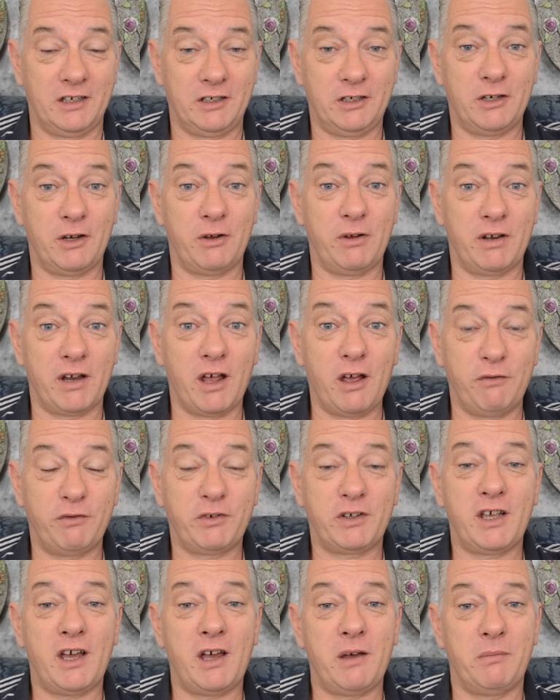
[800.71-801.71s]
you know, and
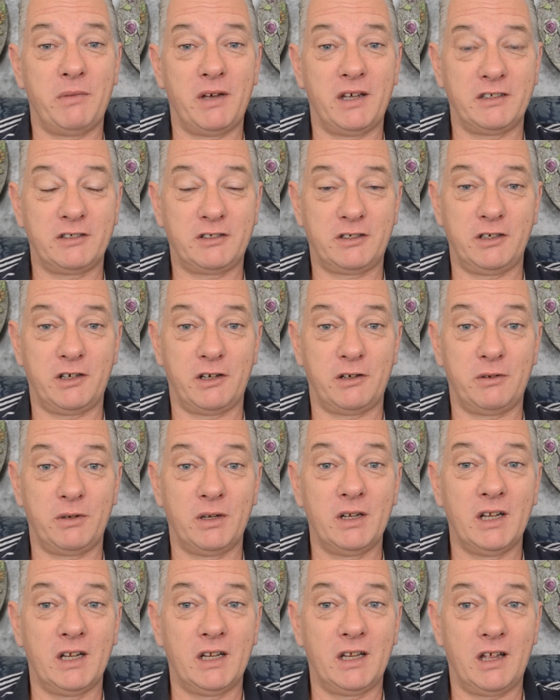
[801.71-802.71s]
overcome and you know
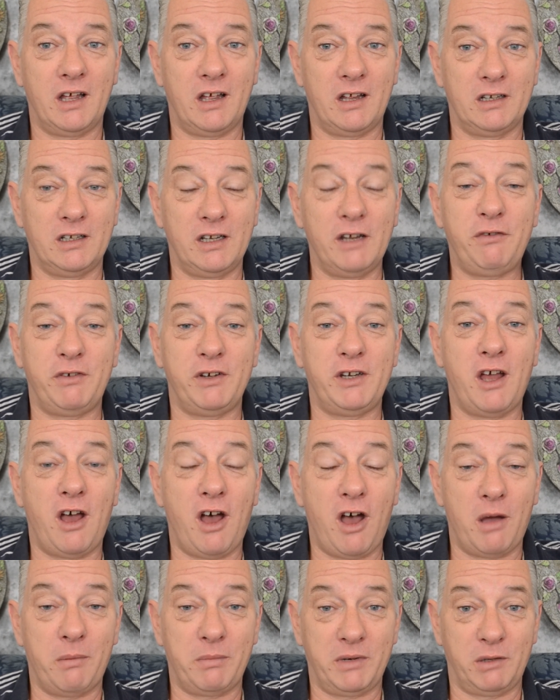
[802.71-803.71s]
uh, live in
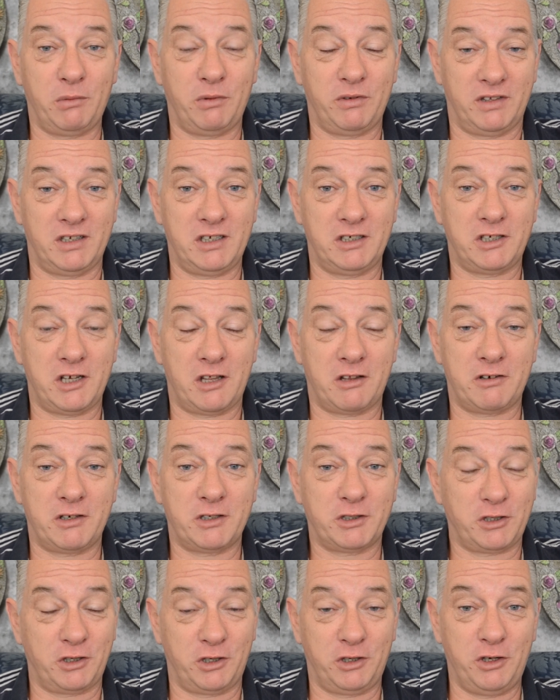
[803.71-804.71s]
harmony with each other
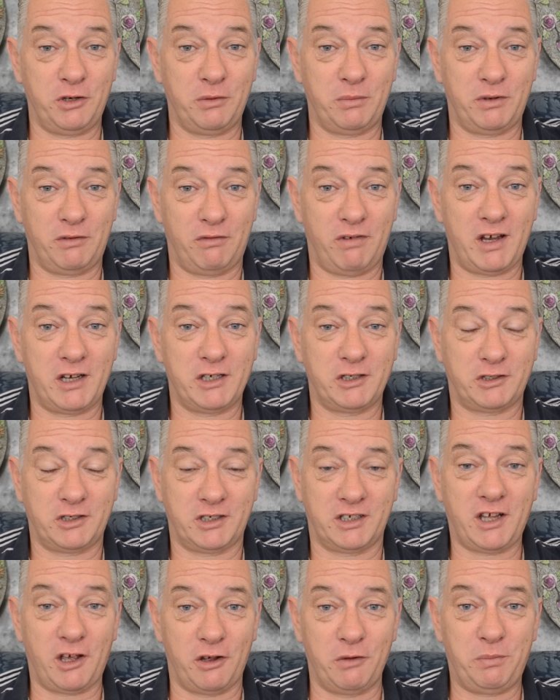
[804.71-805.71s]
as a human race
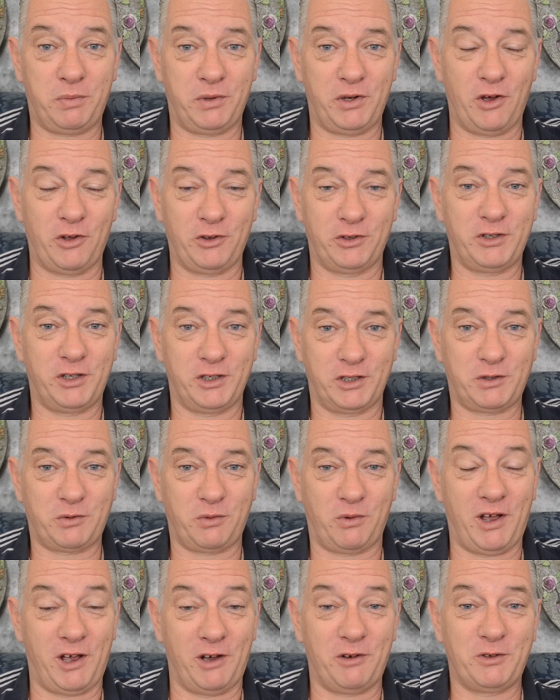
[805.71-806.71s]
and go beyond this
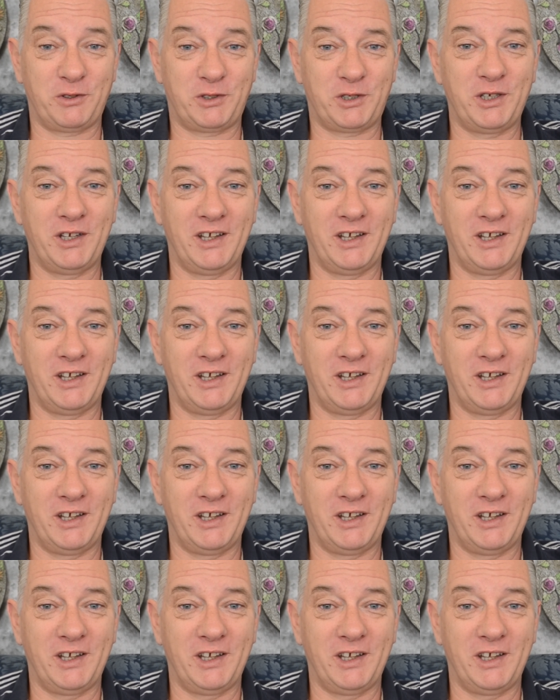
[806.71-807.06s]
world,